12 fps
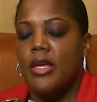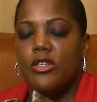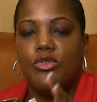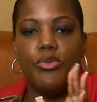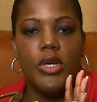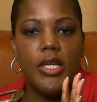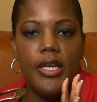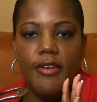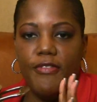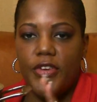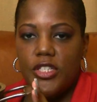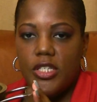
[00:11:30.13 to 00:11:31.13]
It's really
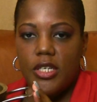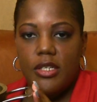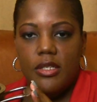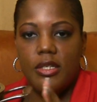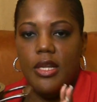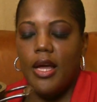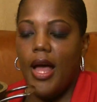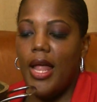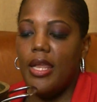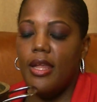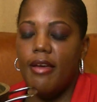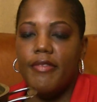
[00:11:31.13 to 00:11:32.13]
efficient. I
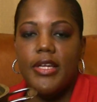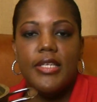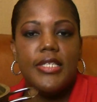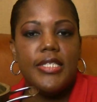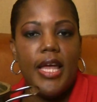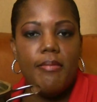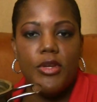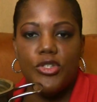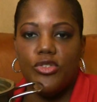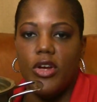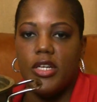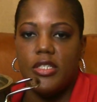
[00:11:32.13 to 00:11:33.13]
love it. Same
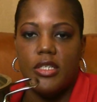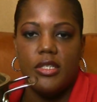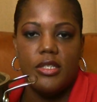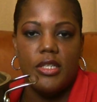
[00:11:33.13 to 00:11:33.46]
construction.